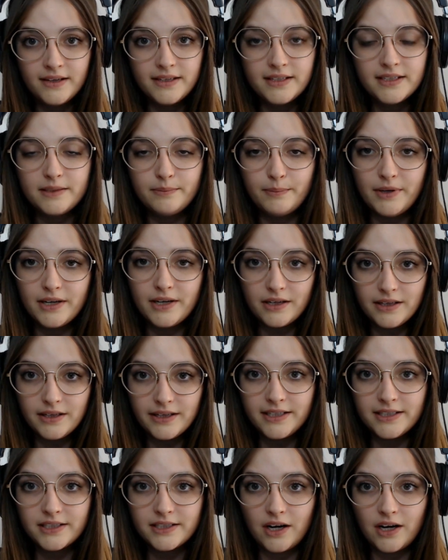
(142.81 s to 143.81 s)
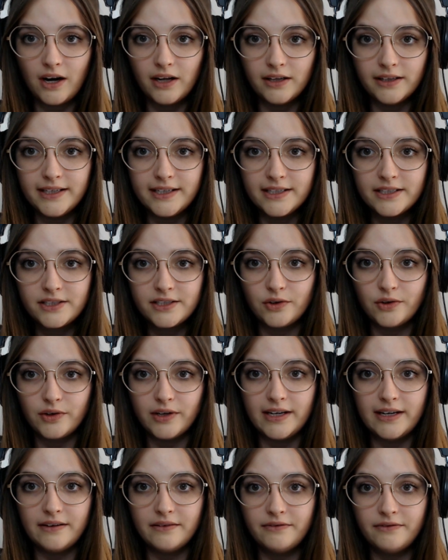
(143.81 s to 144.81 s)
Spiegel and his colleagues
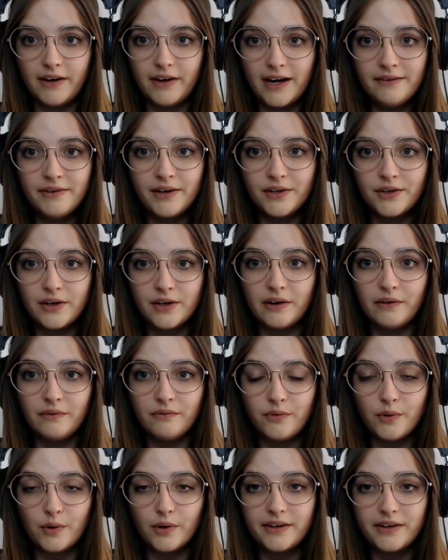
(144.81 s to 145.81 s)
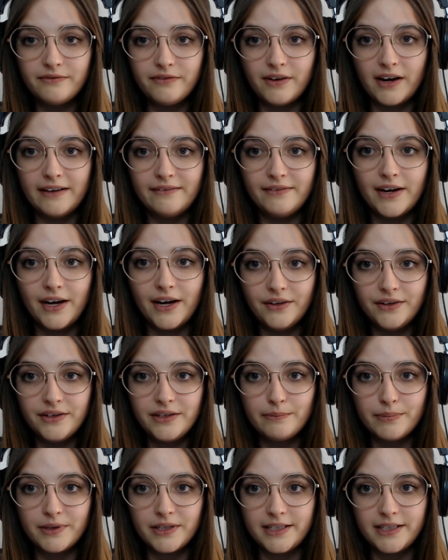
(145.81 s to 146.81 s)
screened 545
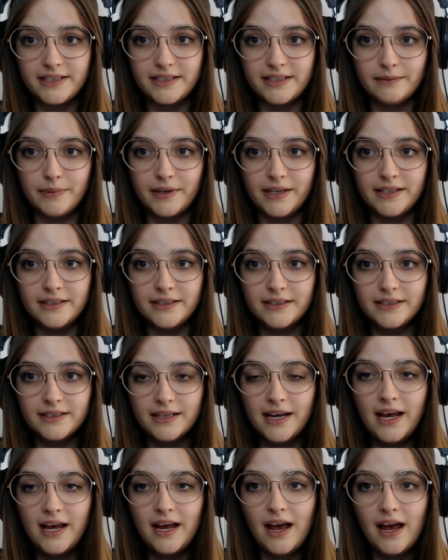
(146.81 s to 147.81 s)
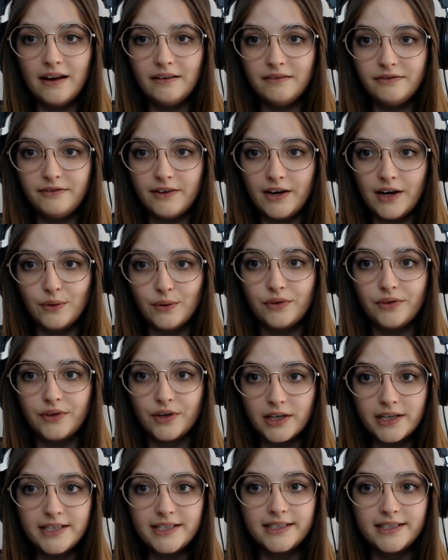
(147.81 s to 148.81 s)
healthy participants and found
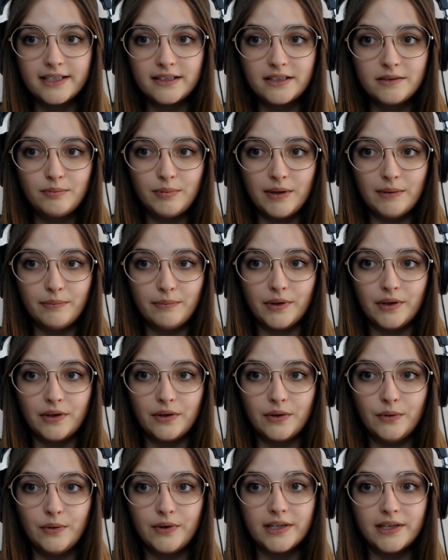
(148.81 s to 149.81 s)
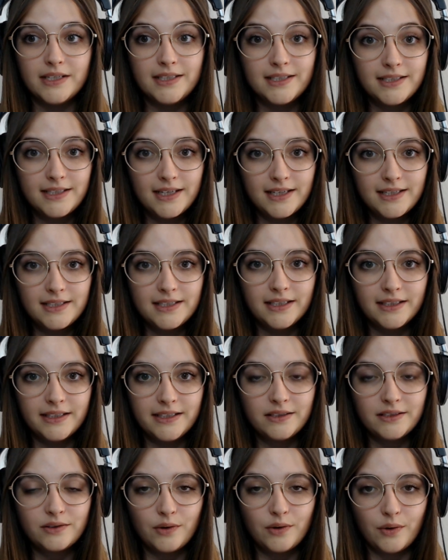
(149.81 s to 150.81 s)
36 people who
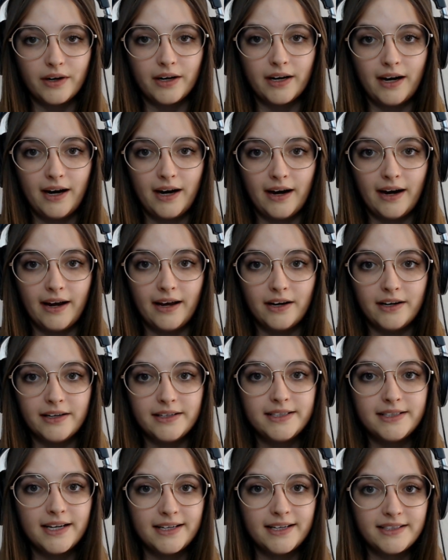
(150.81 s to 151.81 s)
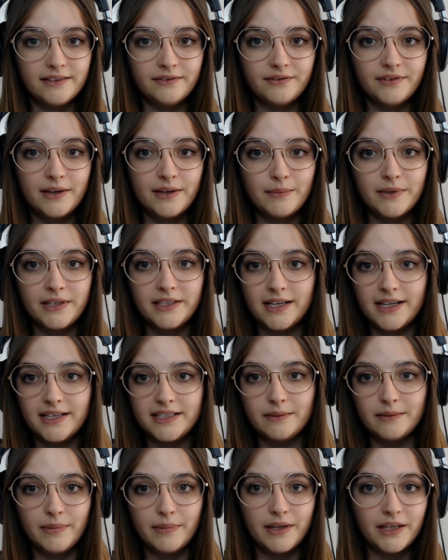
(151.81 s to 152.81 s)
consistently scored high on tests of
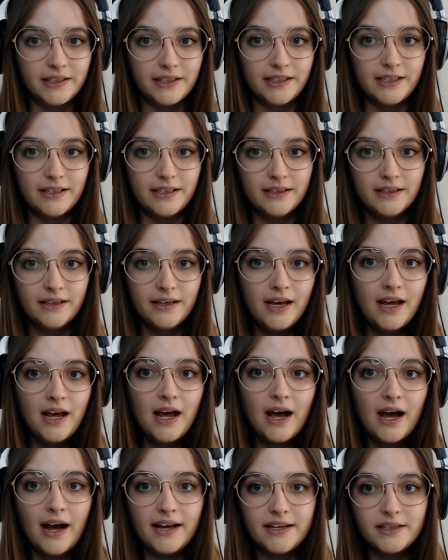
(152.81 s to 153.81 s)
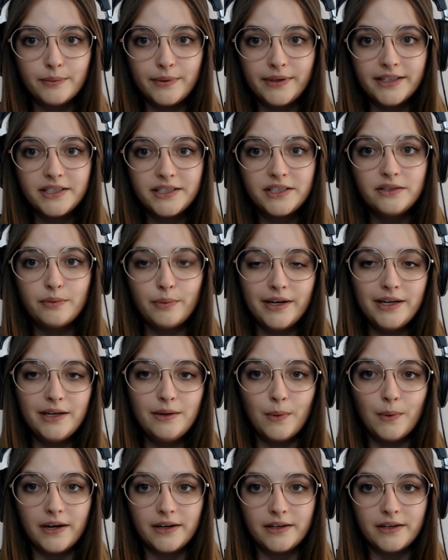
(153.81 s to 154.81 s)
hypnotizability, as well as
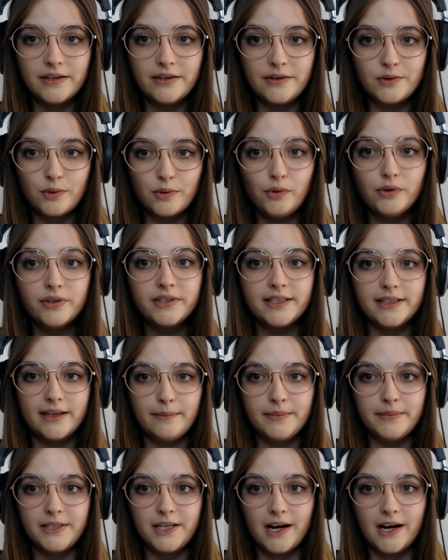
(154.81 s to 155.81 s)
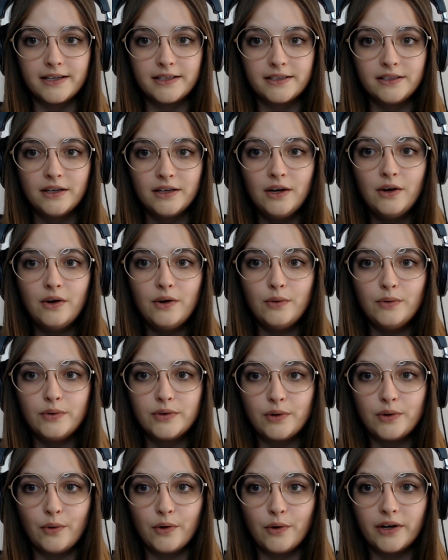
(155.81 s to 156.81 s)
21 control subjects who
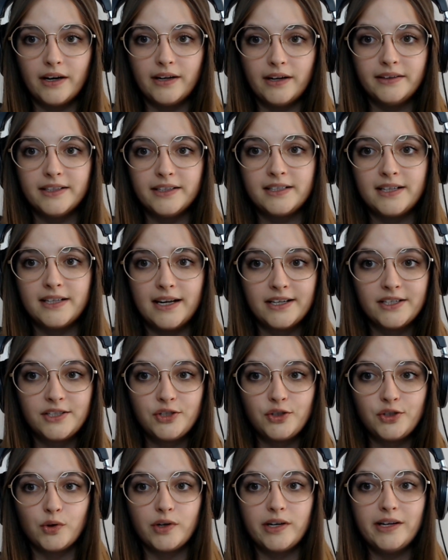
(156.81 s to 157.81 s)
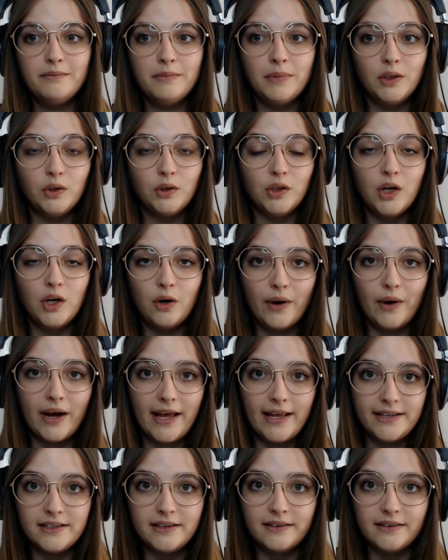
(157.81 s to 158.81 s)
scored on the extreme low
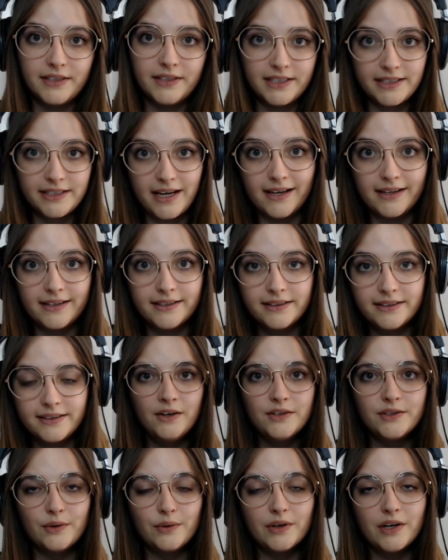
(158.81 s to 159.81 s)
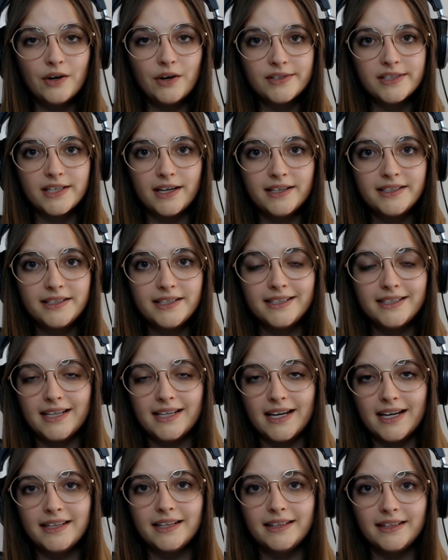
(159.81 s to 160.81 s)
end of the scales. So it goes on to
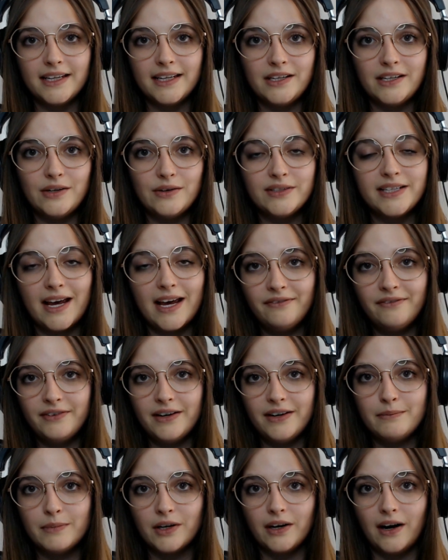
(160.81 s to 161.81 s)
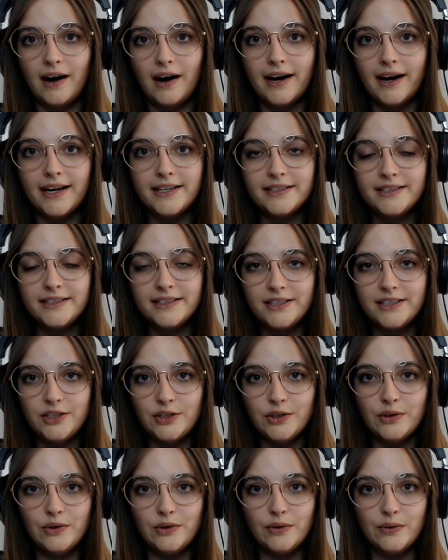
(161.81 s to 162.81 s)
say that they used fMRIs
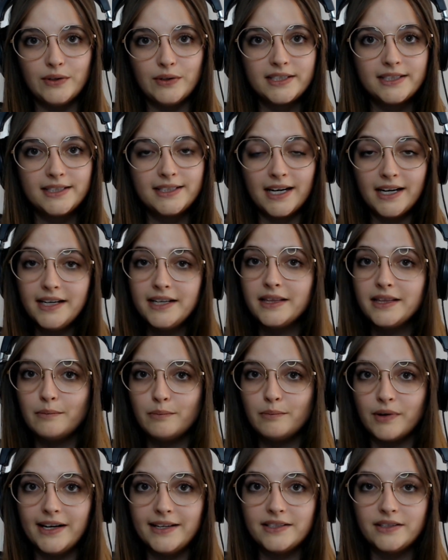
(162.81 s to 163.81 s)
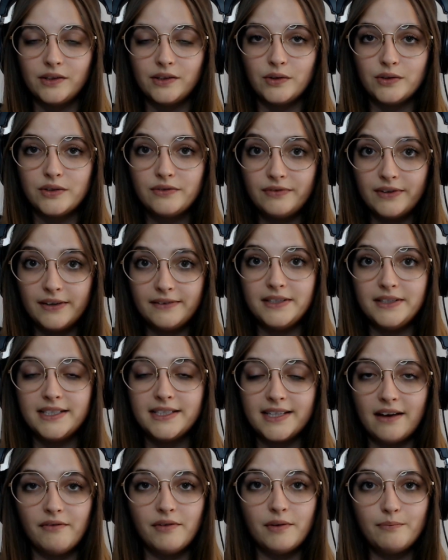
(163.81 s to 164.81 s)
to study the brains of those
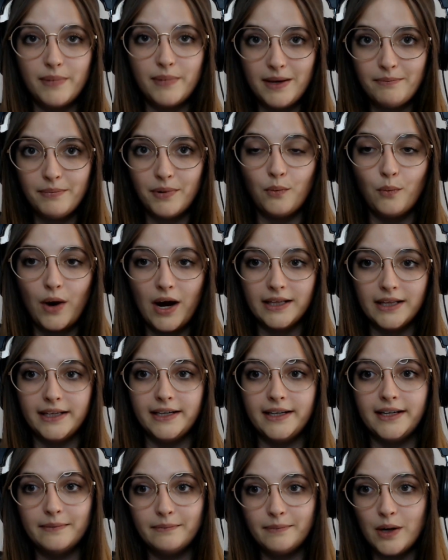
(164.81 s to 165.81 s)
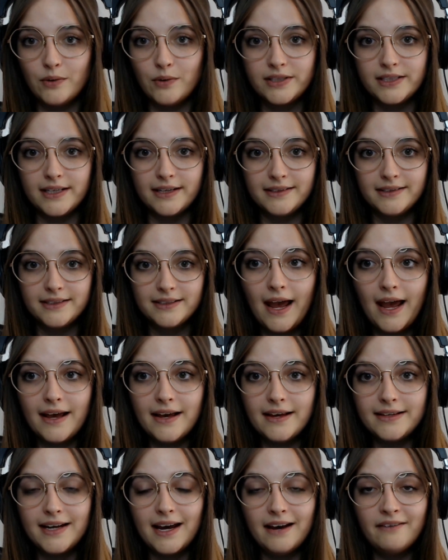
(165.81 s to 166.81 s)
57 people while in hypnosis.
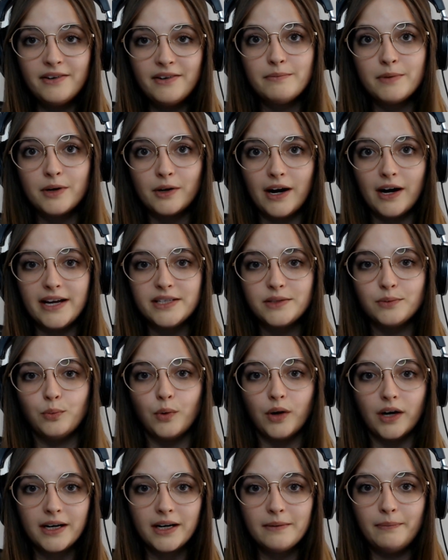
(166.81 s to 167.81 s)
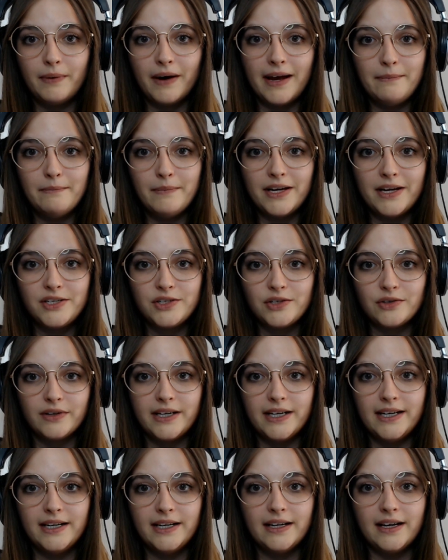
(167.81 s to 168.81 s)
And fMRIs work by
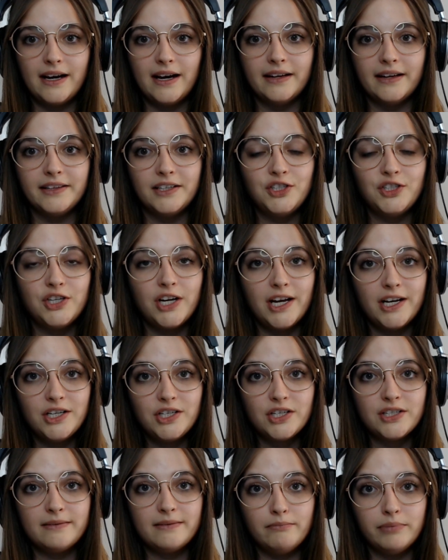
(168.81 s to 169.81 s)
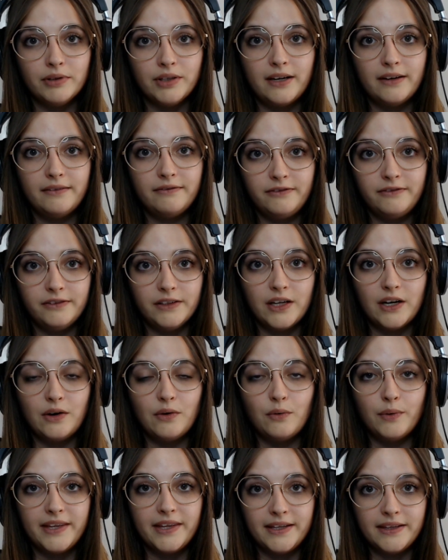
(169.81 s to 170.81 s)
measuring the changes in blood flow
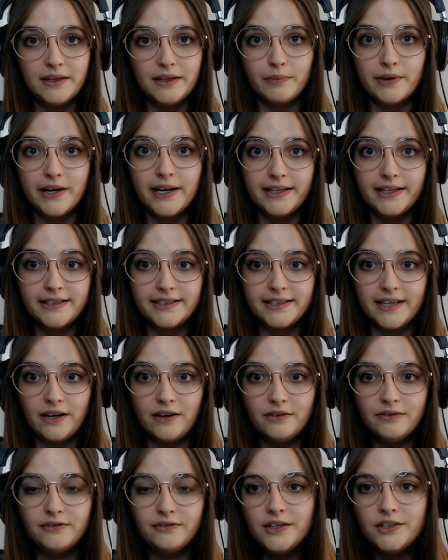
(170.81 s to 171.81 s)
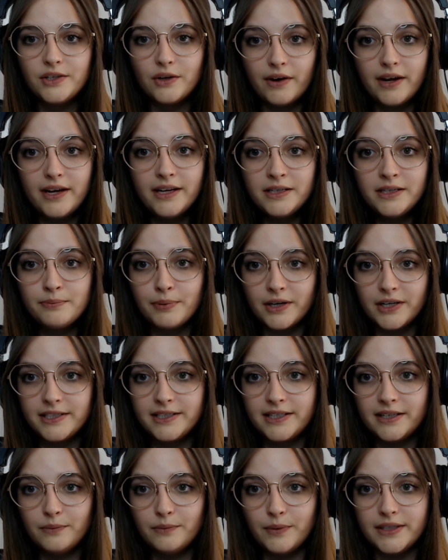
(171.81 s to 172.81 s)
within the brain itself. So each
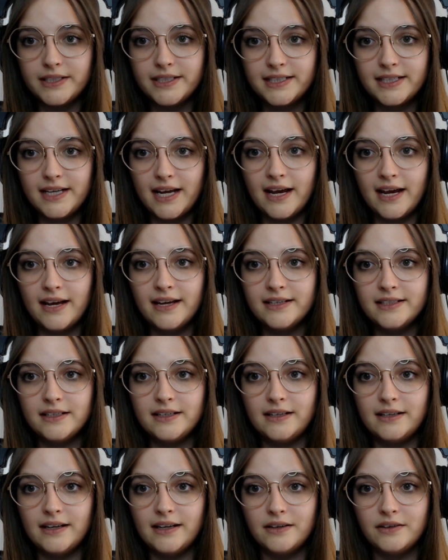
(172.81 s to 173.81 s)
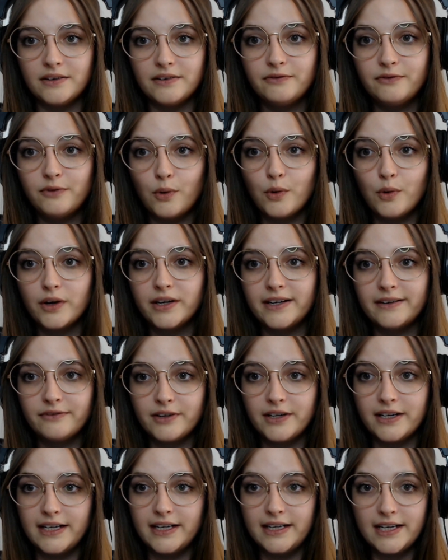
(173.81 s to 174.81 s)
person was scanned in under 4
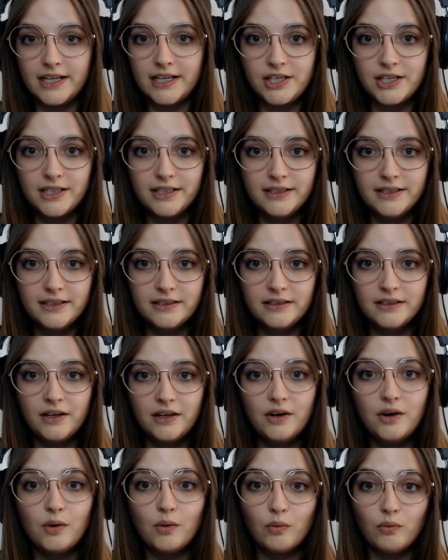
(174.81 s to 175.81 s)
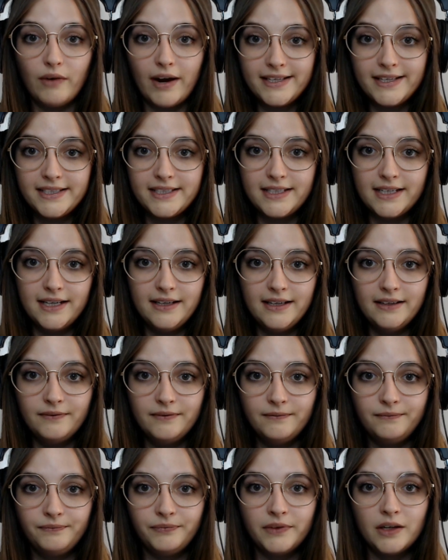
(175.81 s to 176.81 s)
different conditions: resting,
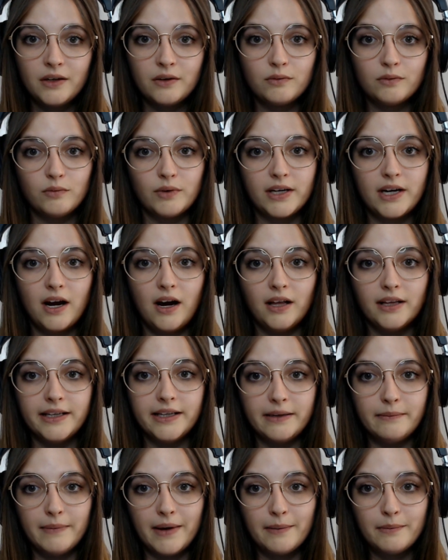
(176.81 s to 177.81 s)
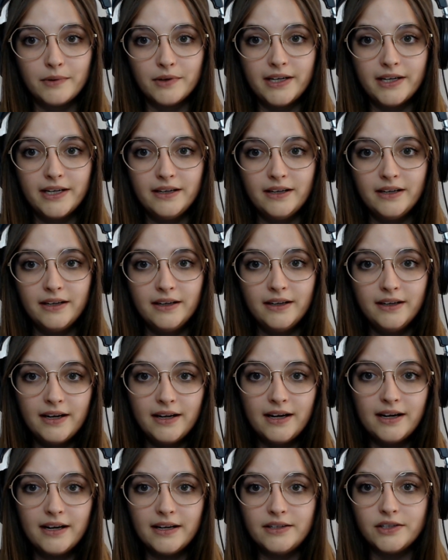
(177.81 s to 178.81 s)
recalling a memory,
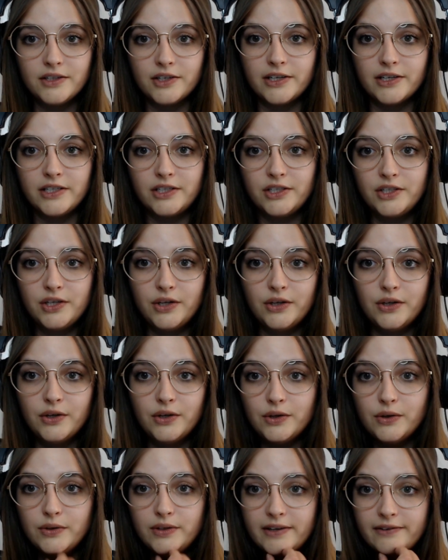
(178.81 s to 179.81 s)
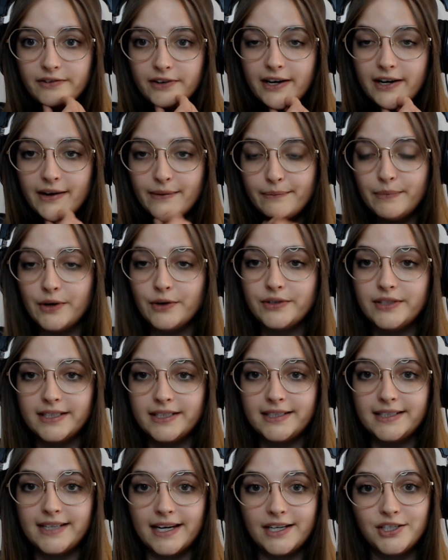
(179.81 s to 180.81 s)
and during 2 different
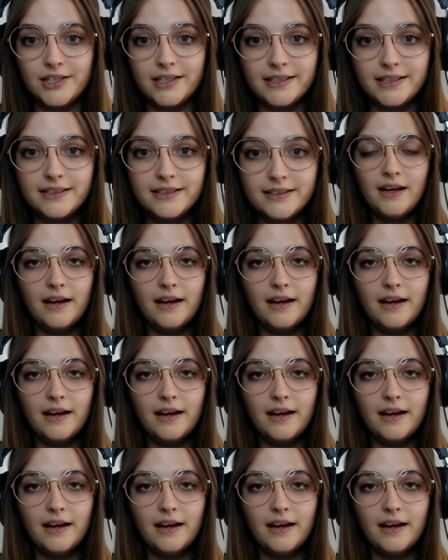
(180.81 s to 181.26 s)
hypnosis sessions.